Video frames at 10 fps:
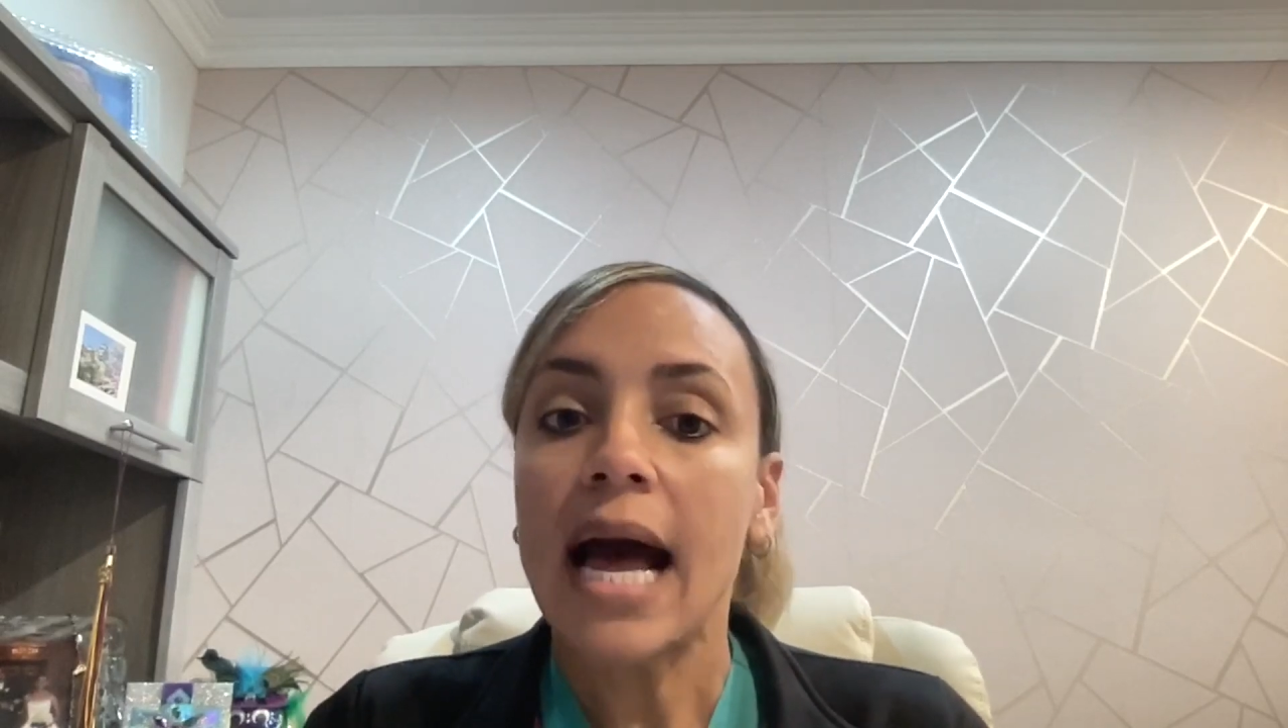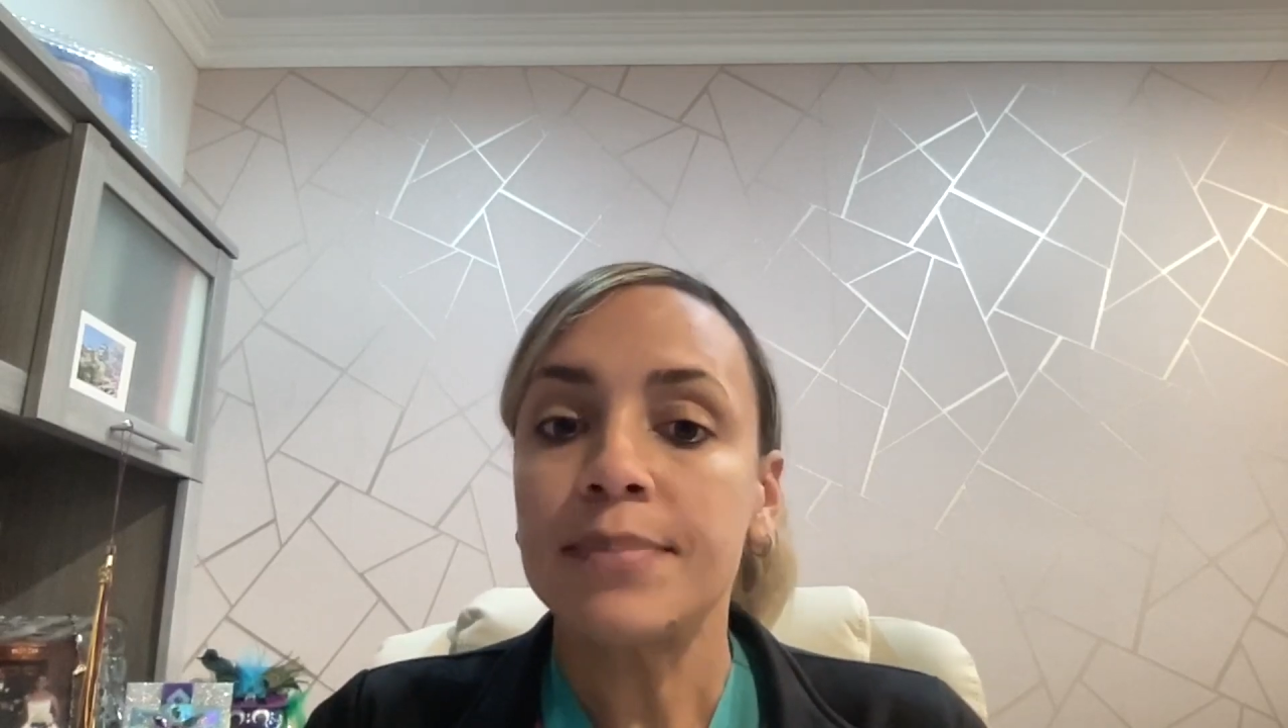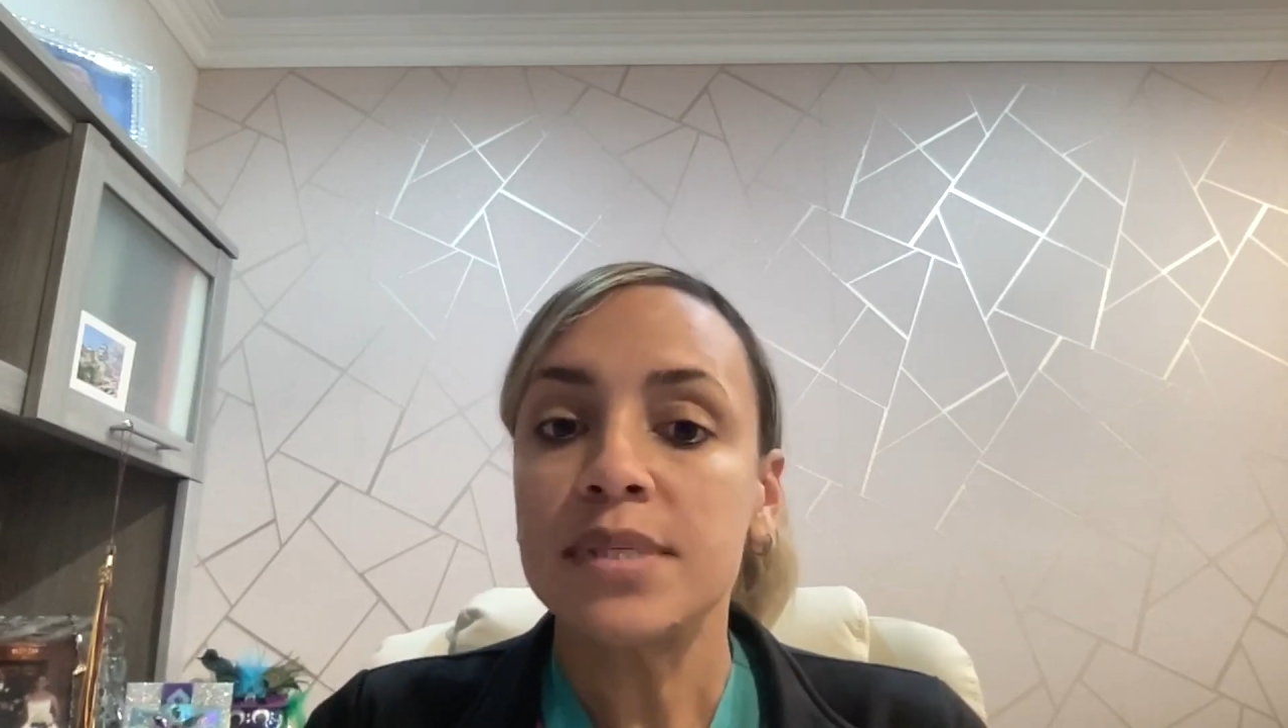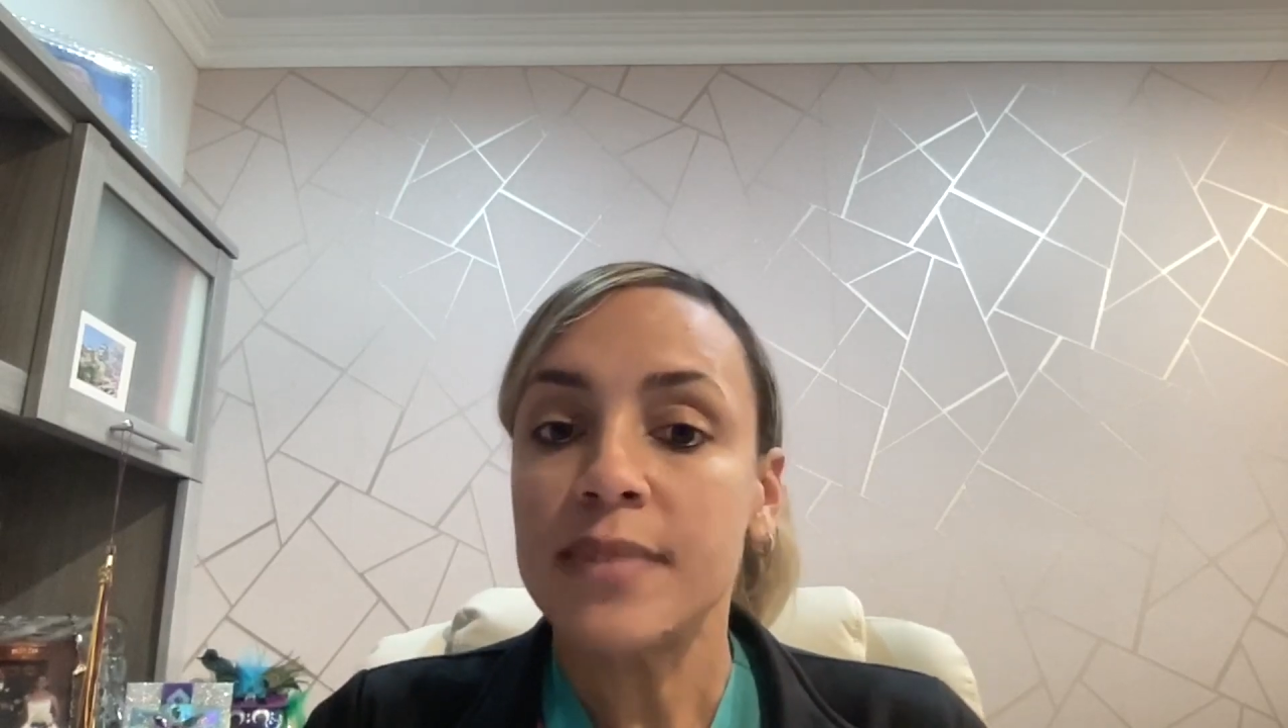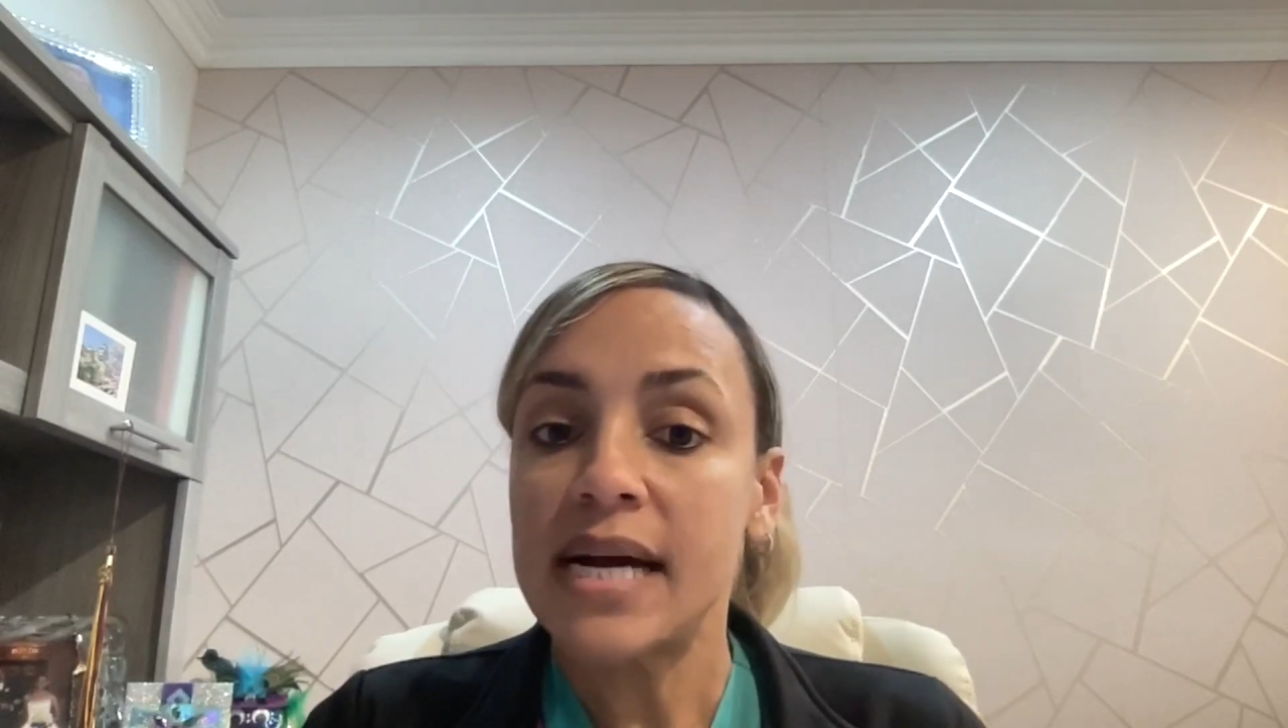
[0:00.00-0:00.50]

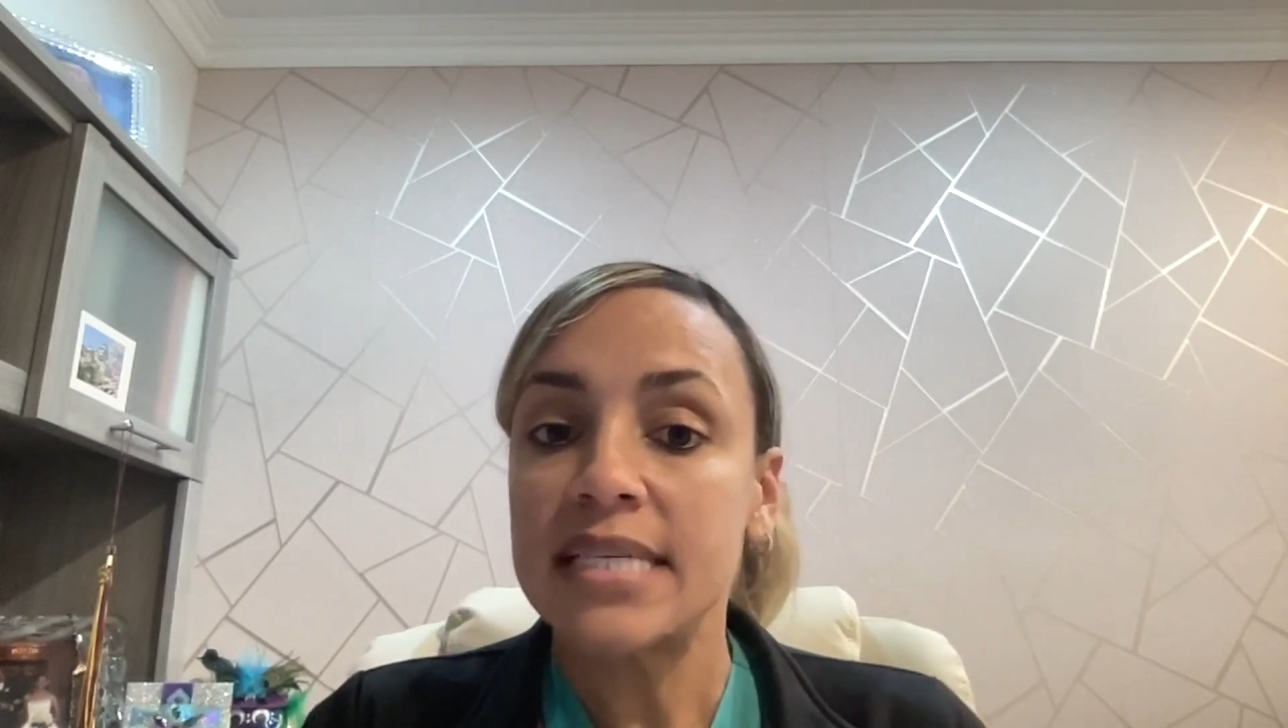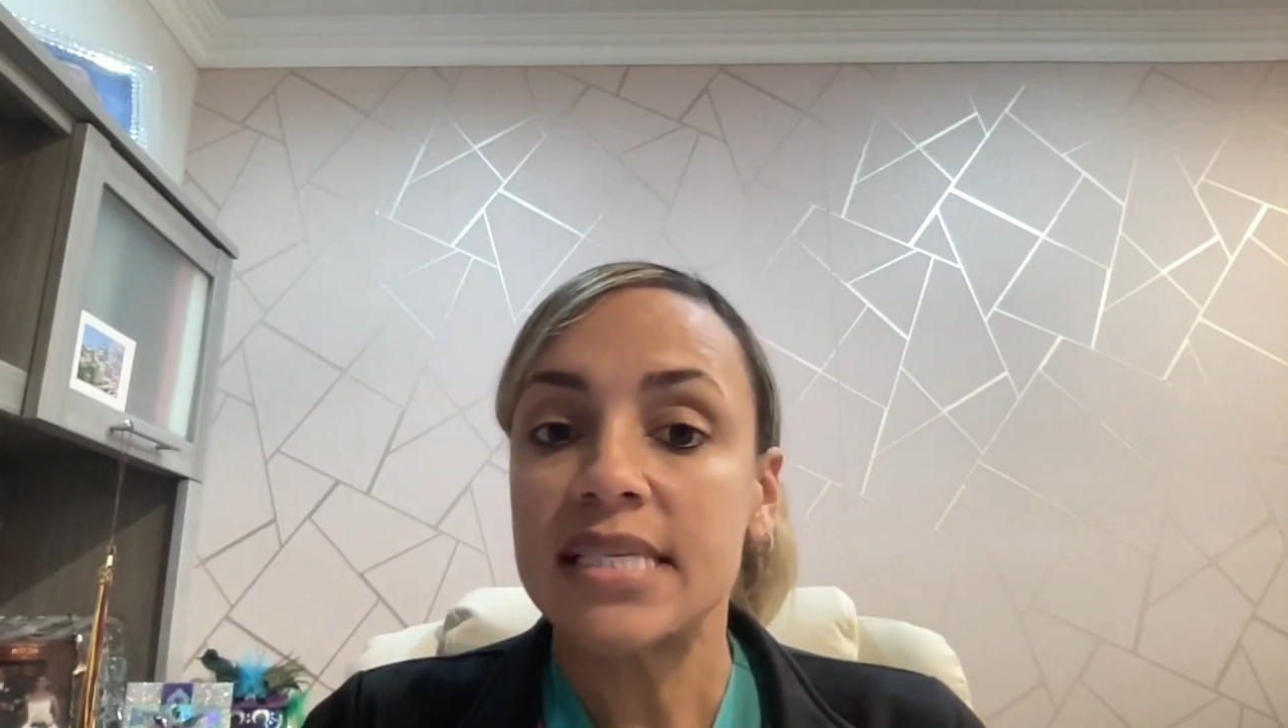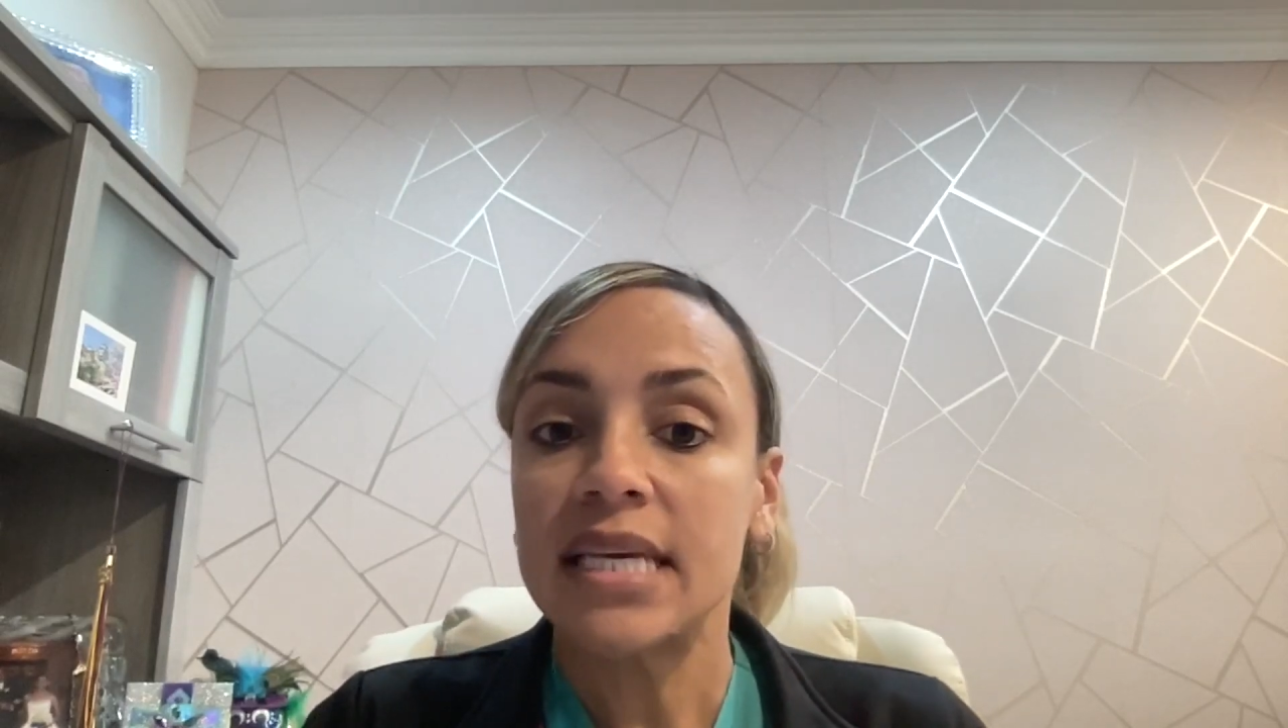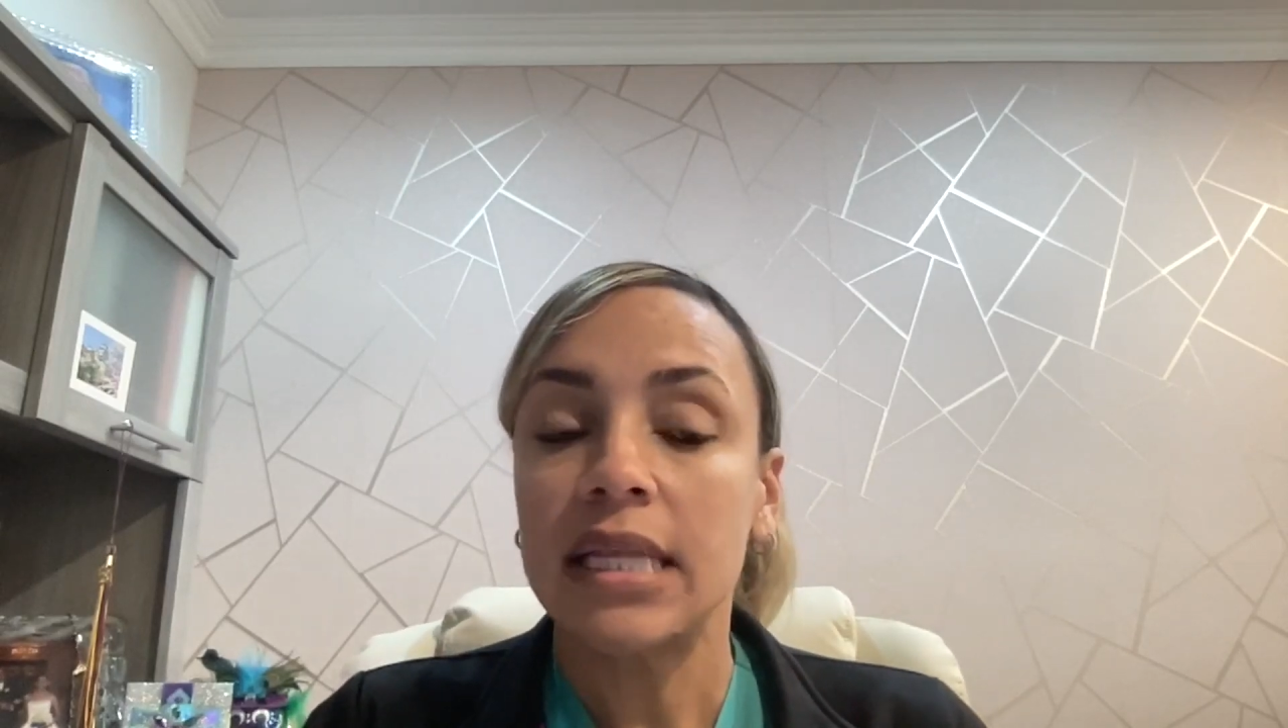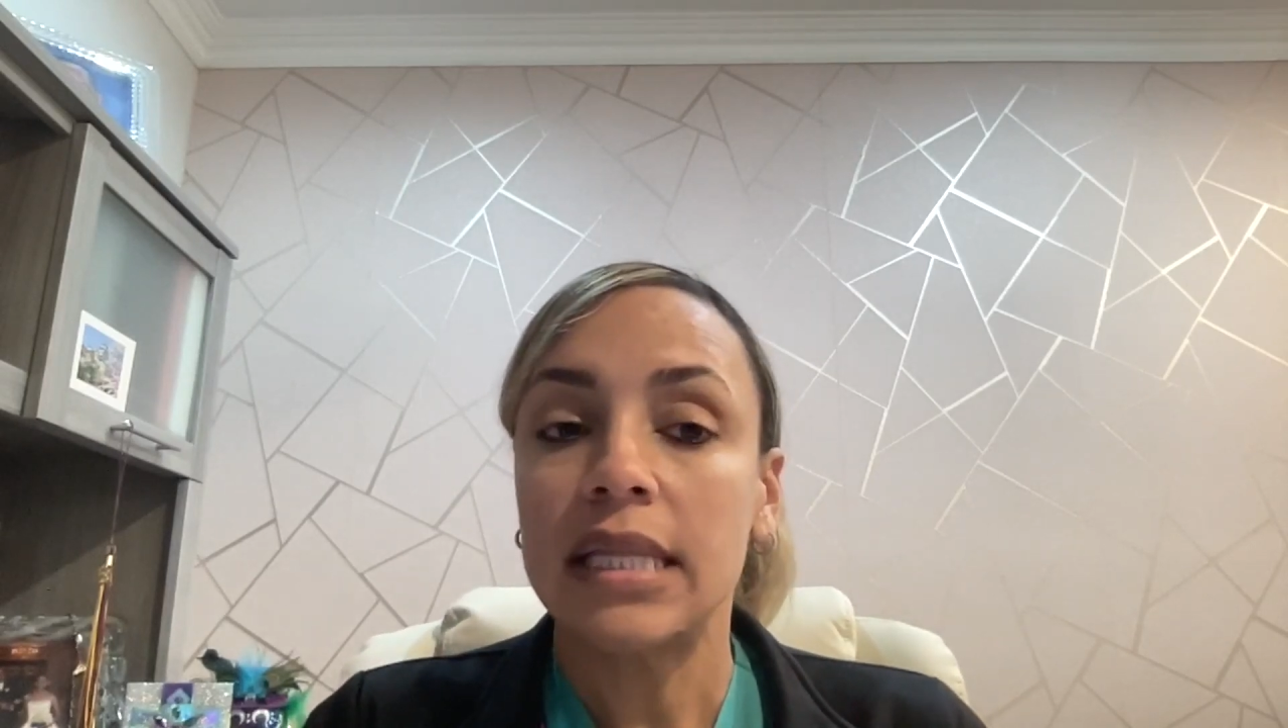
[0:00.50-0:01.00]
optimizing